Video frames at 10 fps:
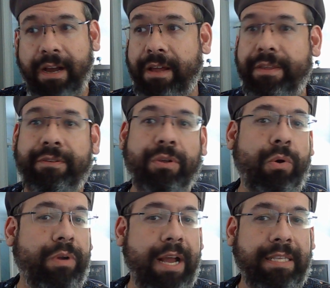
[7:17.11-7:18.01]
There's the whole
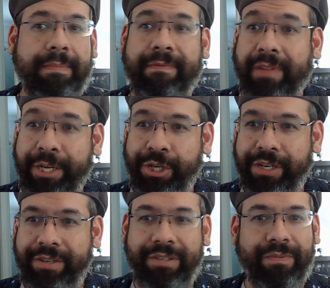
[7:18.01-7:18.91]
concept of
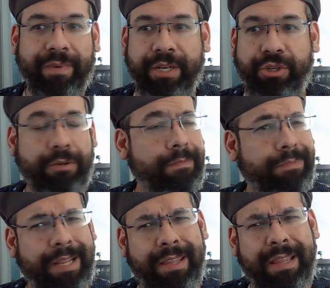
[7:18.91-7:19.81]
liches, which
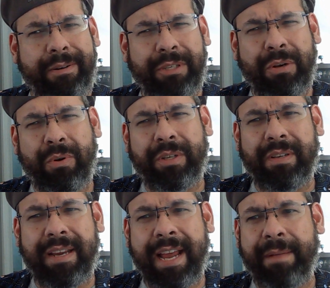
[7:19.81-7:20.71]
didn't think that was a Norse
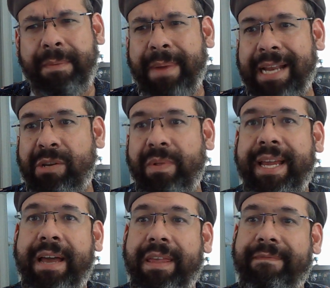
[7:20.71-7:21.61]
element, but I do like
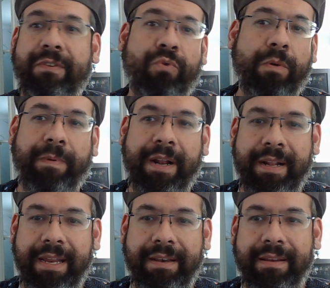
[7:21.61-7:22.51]
how they've incorporated it.